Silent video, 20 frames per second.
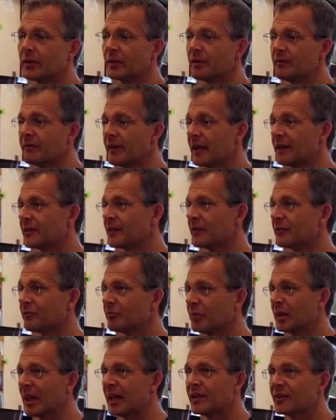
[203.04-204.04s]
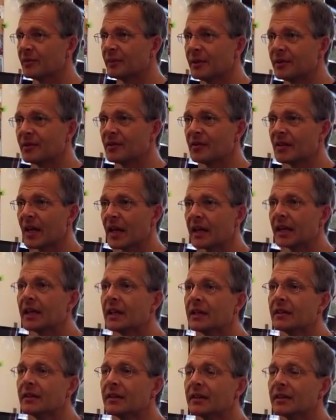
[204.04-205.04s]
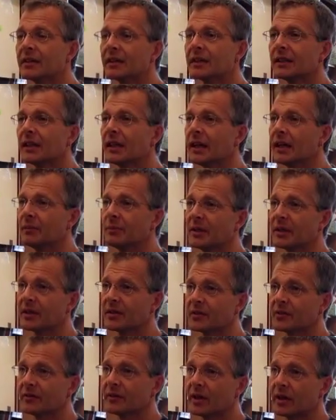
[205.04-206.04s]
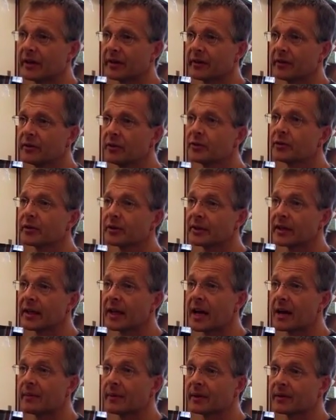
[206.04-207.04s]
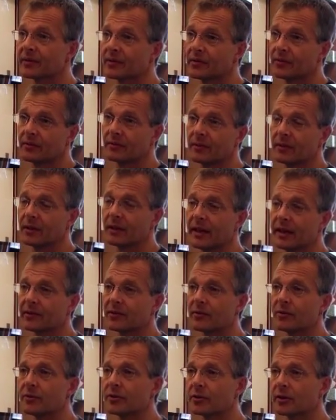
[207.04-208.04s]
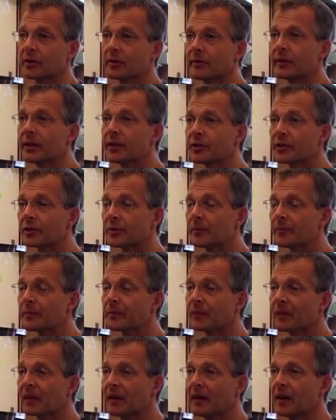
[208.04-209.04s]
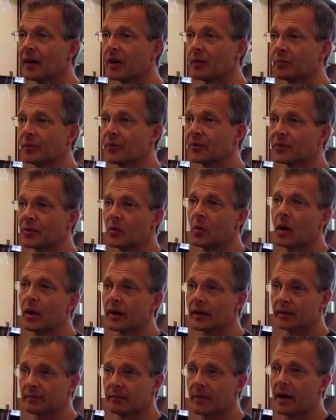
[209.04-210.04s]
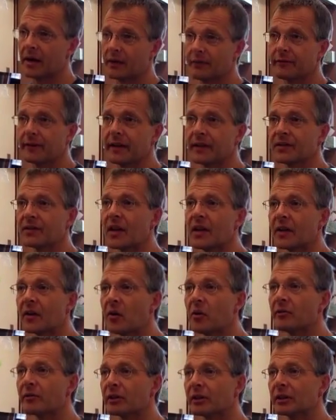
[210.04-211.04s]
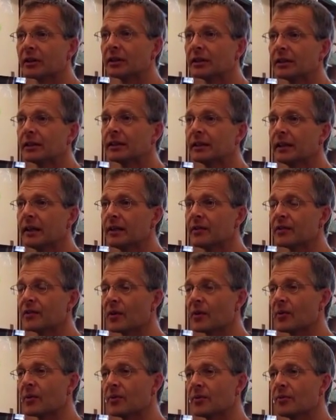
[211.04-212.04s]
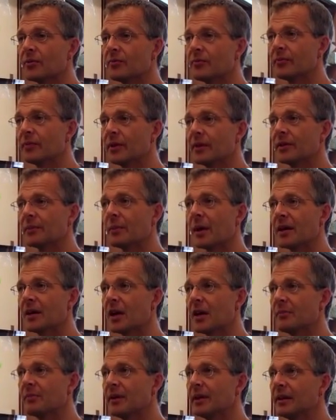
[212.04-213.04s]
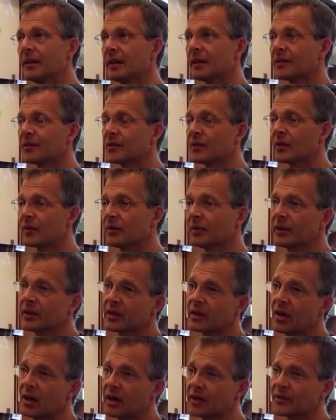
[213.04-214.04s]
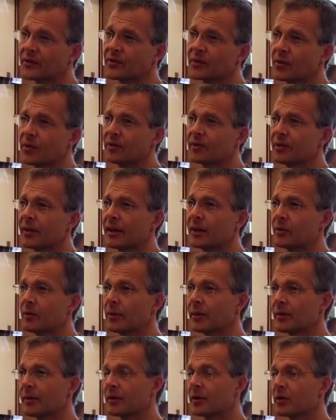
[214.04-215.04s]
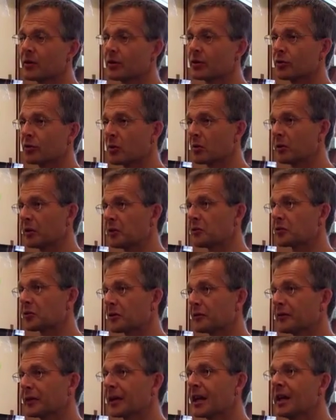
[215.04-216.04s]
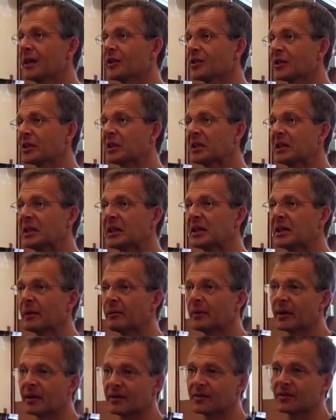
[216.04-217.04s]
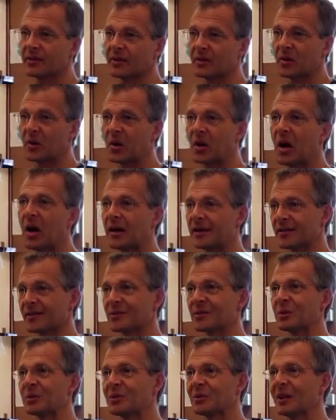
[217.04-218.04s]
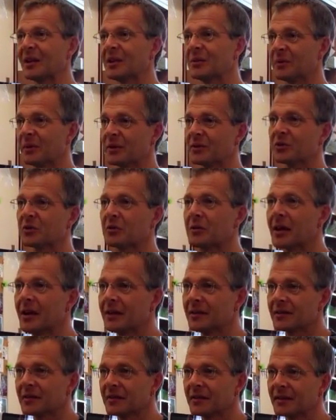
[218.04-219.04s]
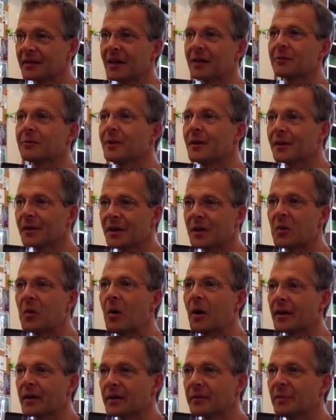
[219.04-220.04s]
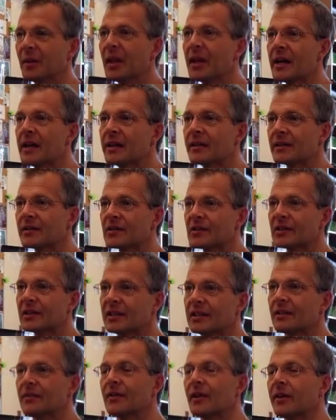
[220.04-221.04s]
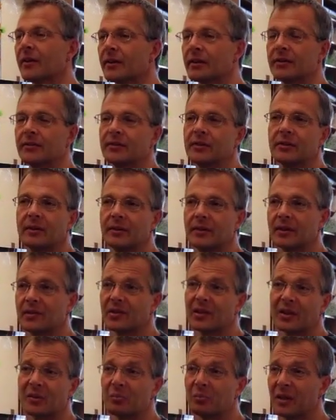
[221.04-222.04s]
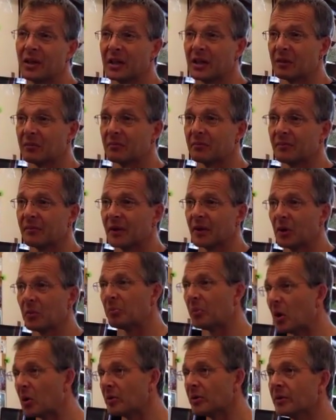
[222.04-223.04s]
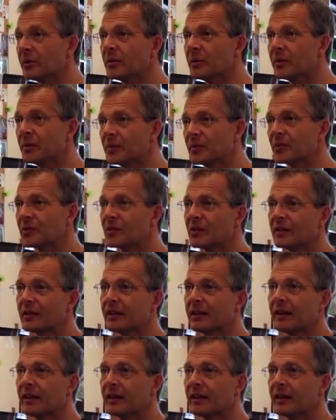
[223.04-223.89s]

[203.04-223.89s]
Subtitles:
invasive plant species get in, and because of a lot of the nutrient dynamics, and the lakes are nutrient rich, the aquatic macrophytes take over, and so it might not be necessarily a cost associated with controlling eutrophication, but it's the cost associated with trying to get rid of the aquatic plants that are doing things like impeding, boat use.